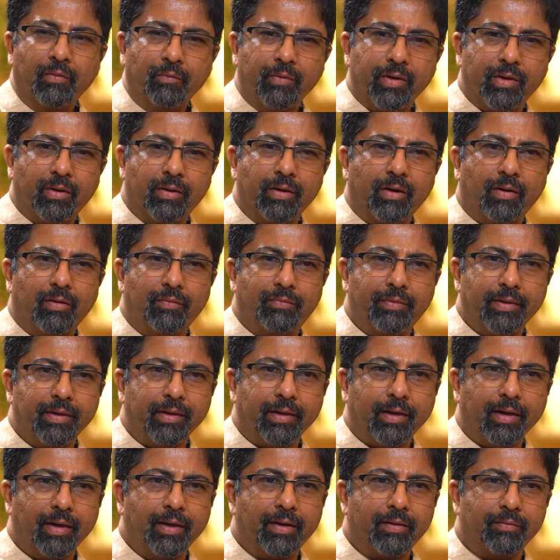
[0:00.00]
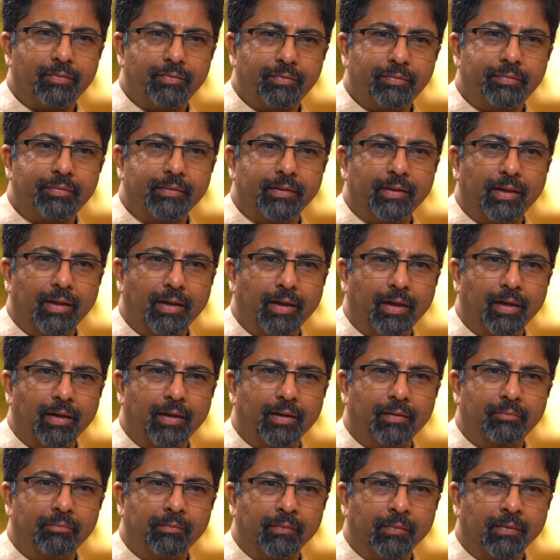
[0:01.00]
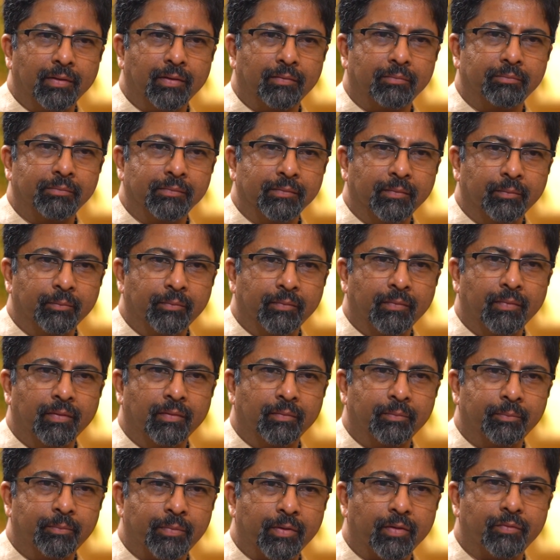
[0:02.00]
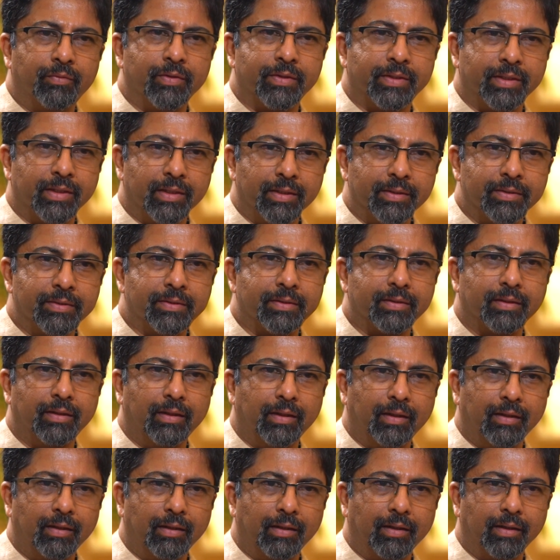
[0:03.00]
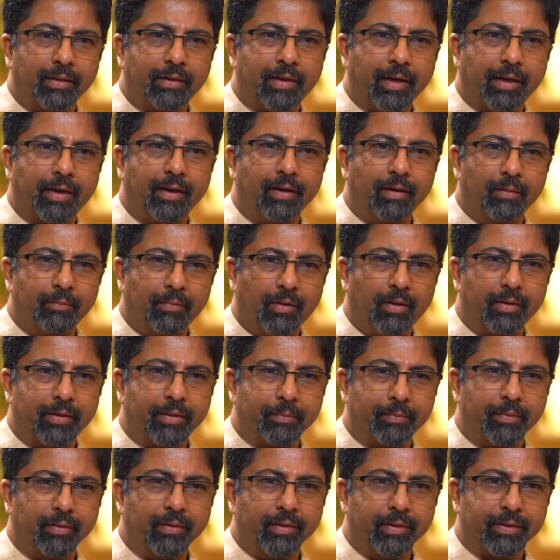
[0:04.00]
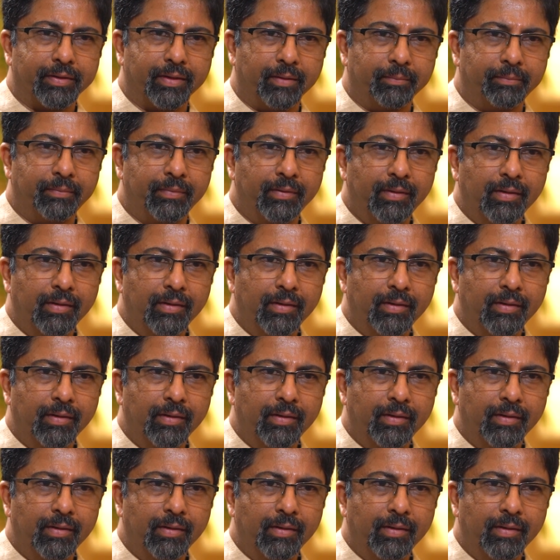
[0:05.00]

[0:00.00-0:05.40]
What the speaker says: We don't often hear of, you know, professors taking up entrepreneurship.